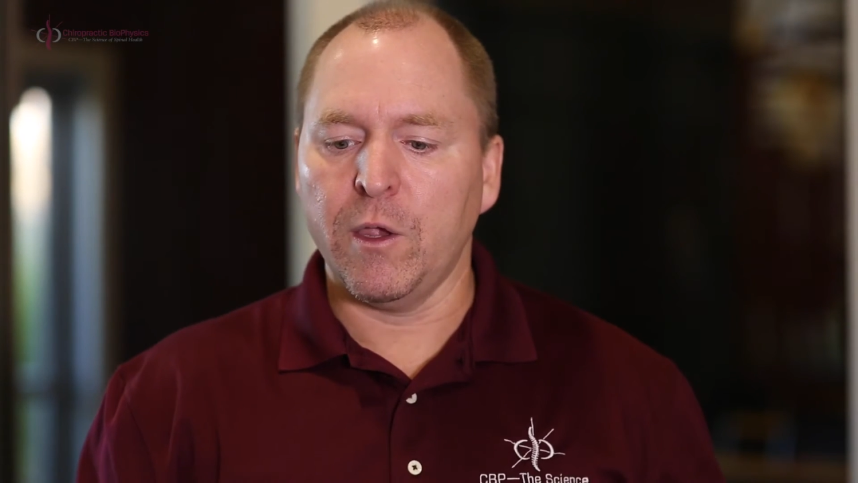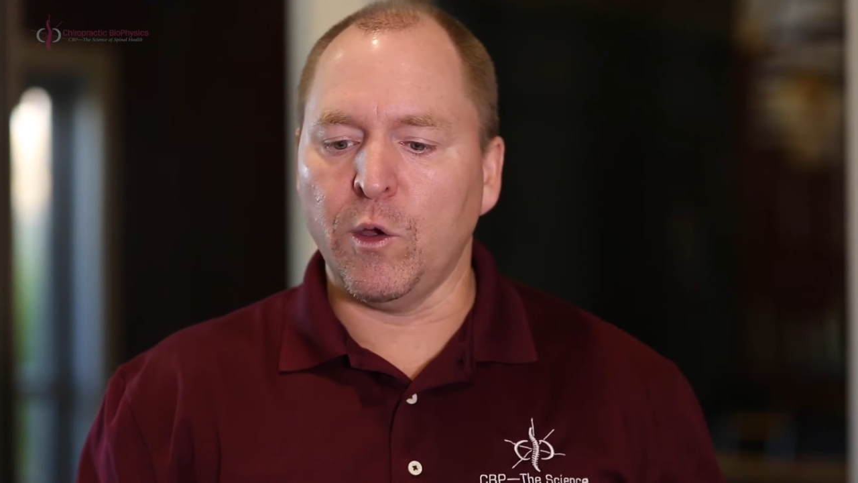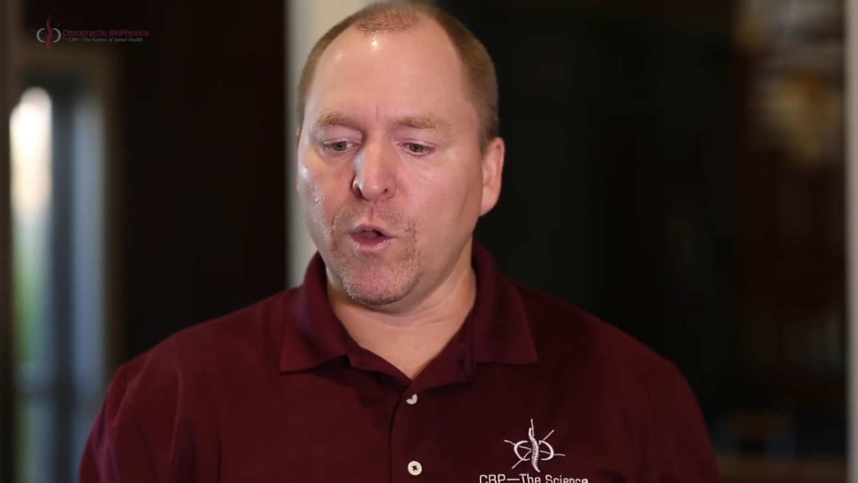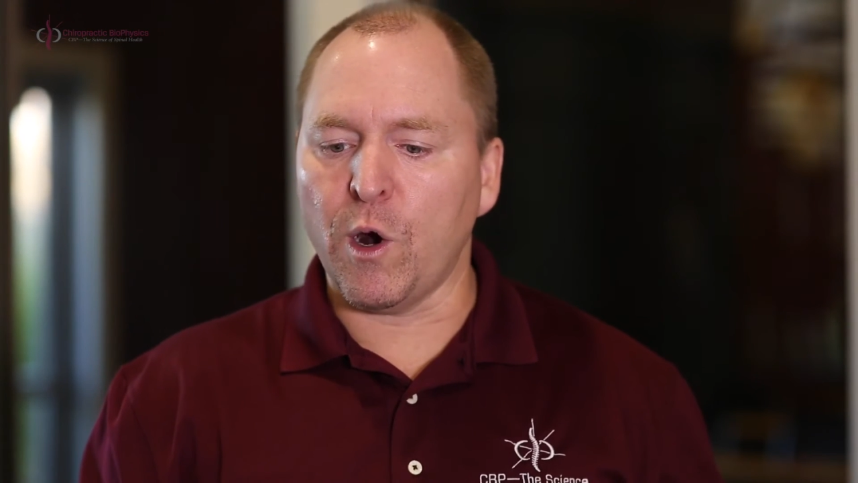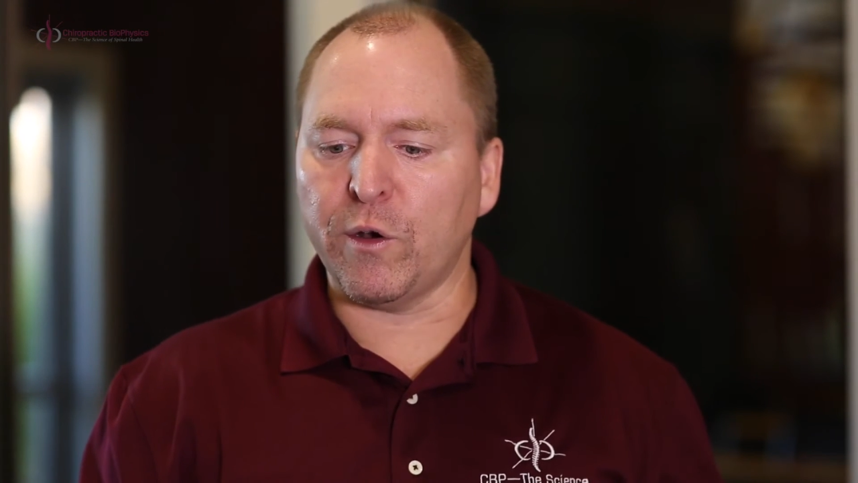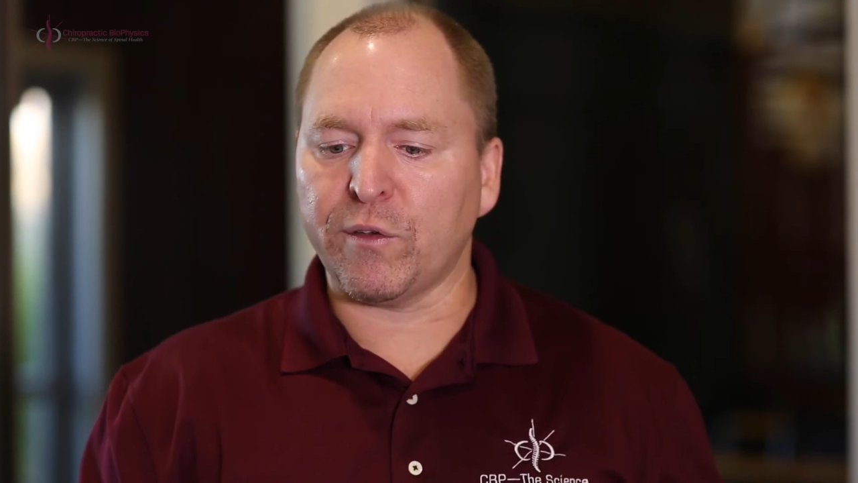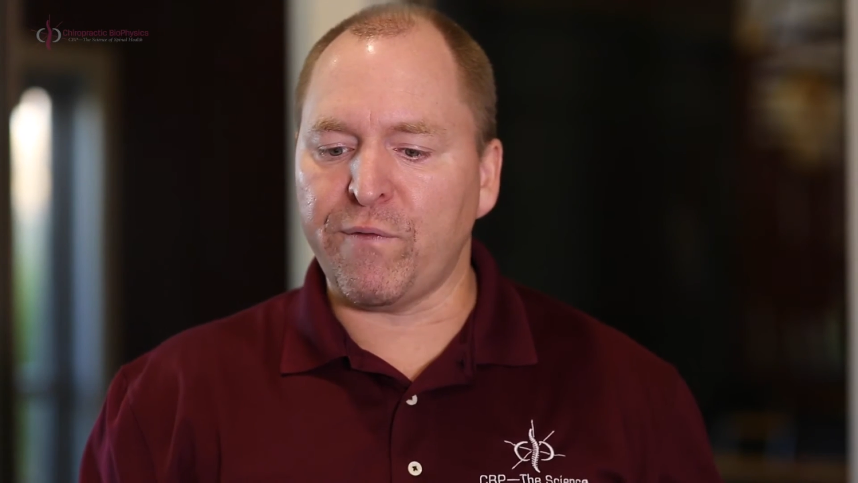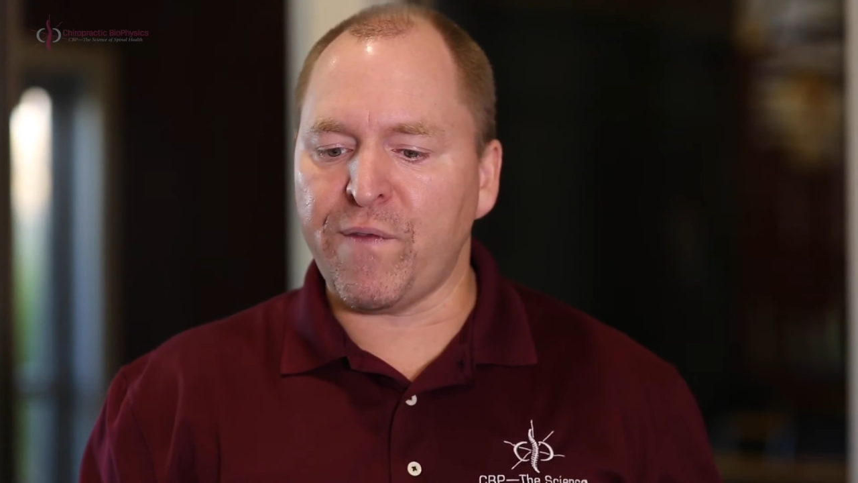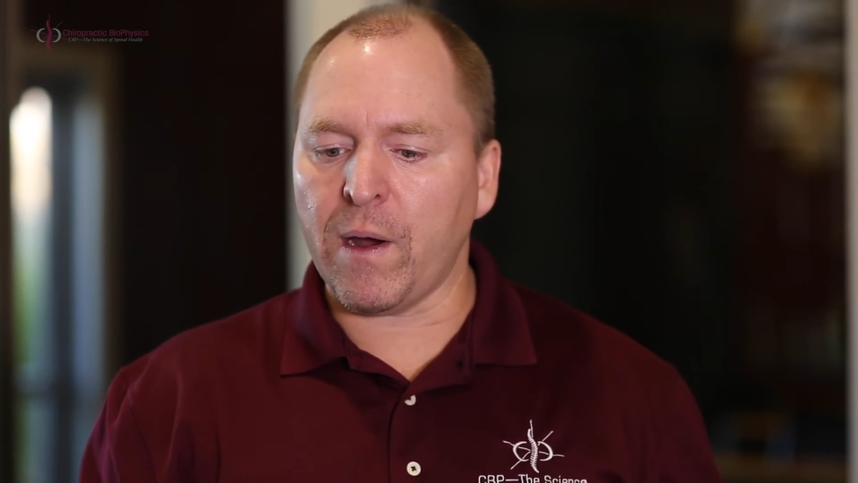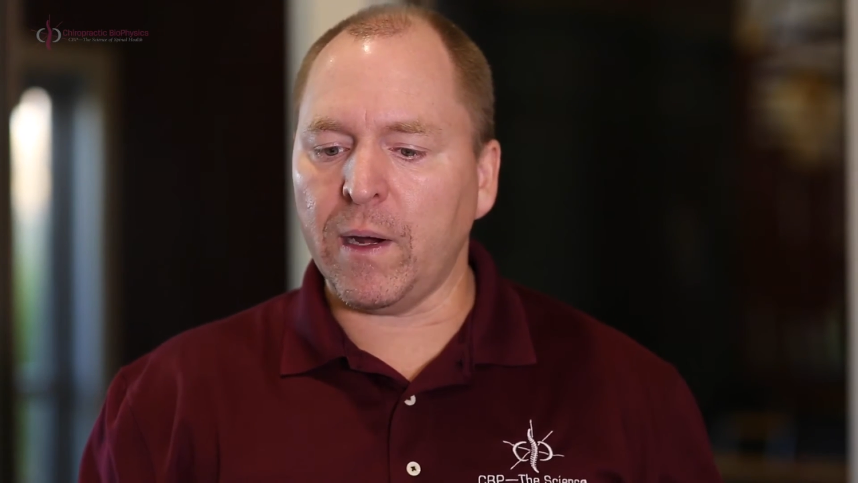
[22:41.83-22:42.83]
You'll notice
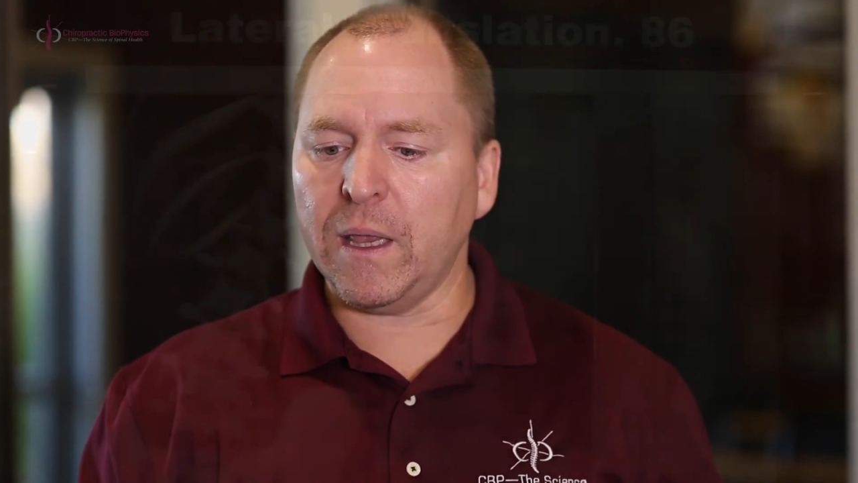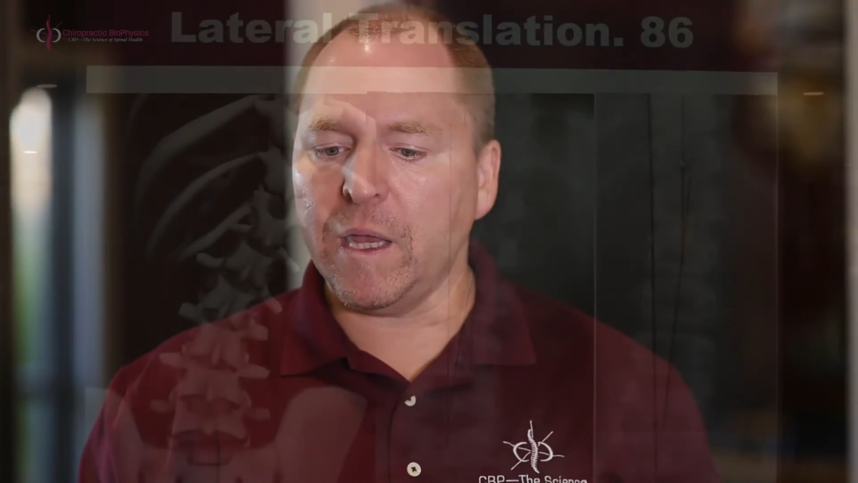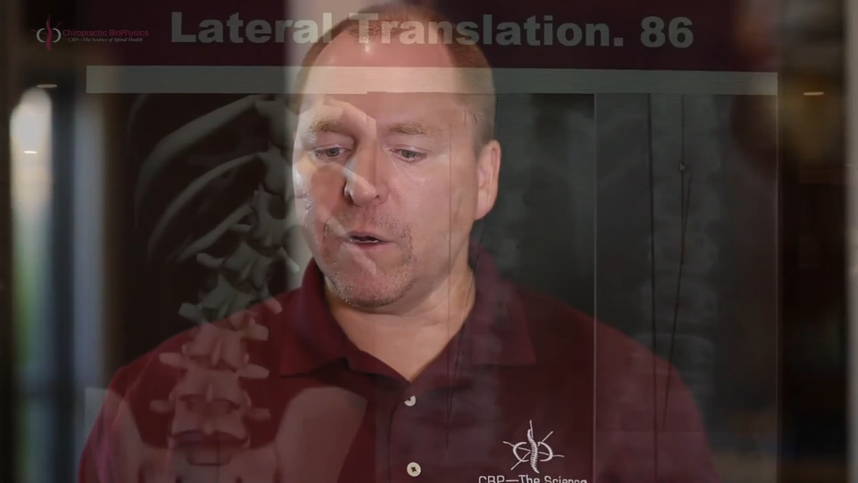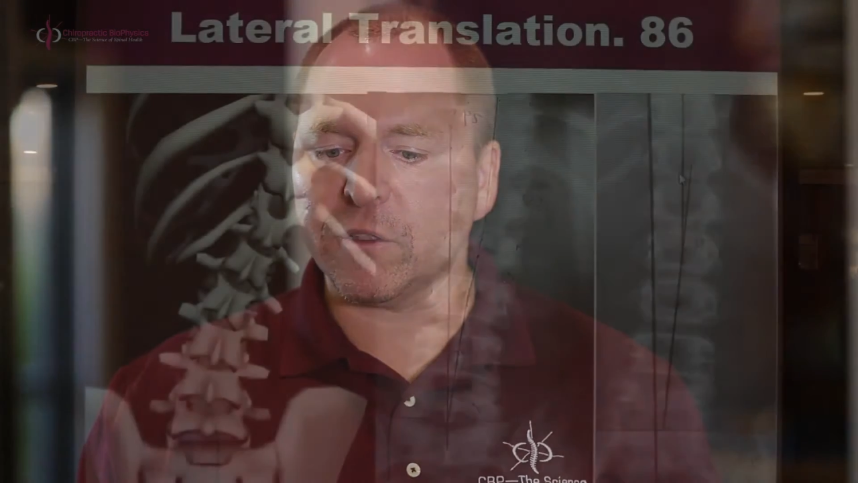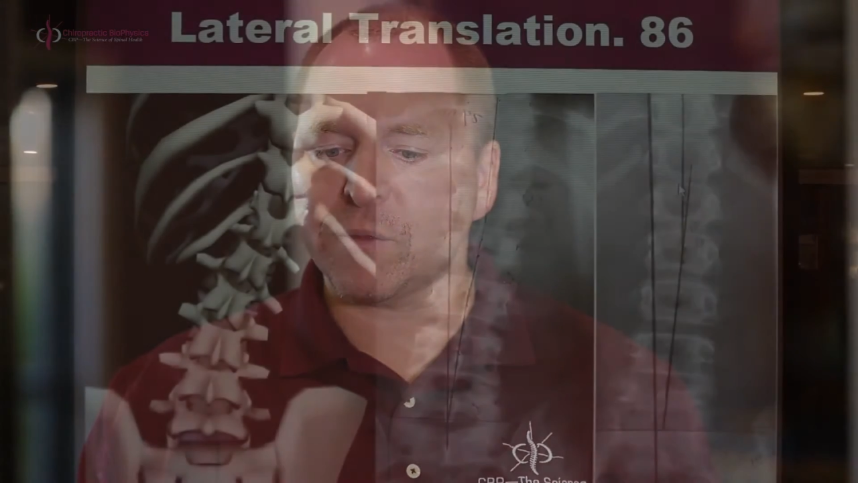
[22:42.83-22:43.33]
very little